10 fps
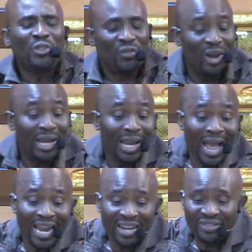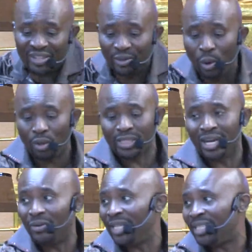for a land if there's no altar
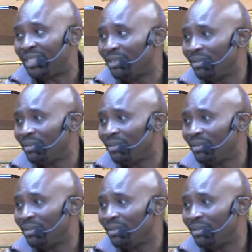on it.